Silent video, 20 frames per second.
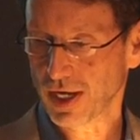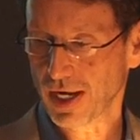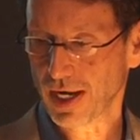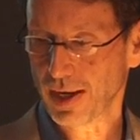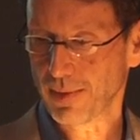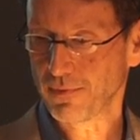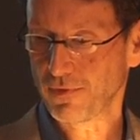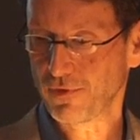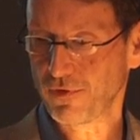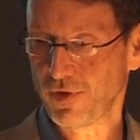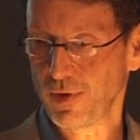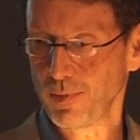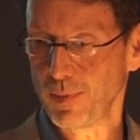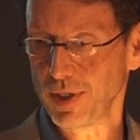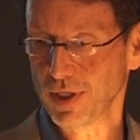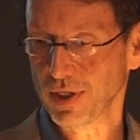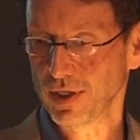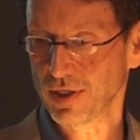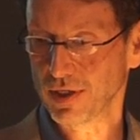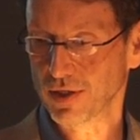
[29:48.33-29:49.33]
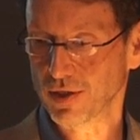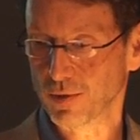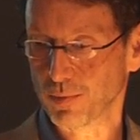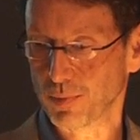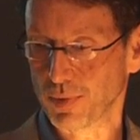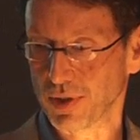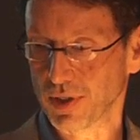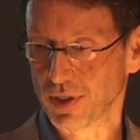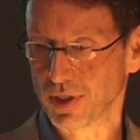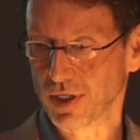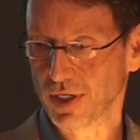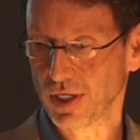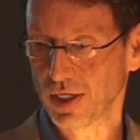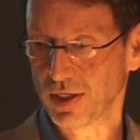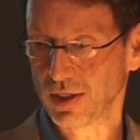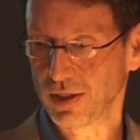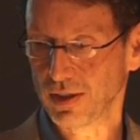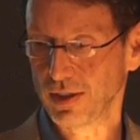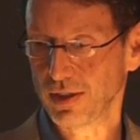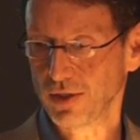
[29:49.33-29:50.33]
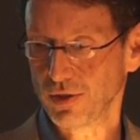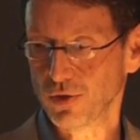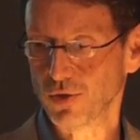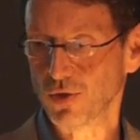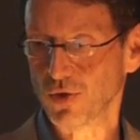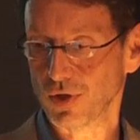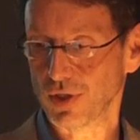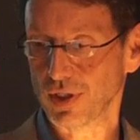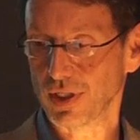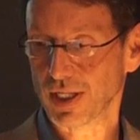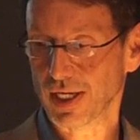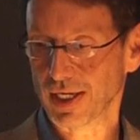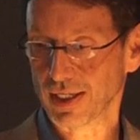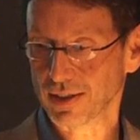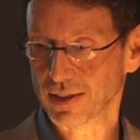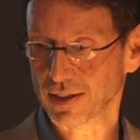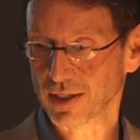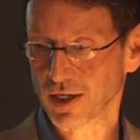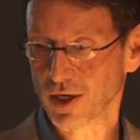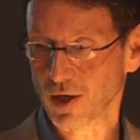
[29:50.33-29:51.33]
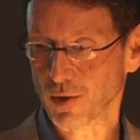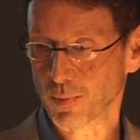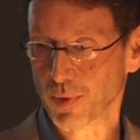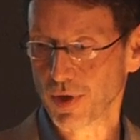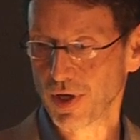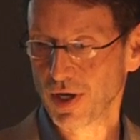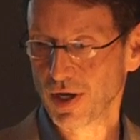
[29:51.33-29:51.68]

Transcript: an amphibian discipline in a littoral landscape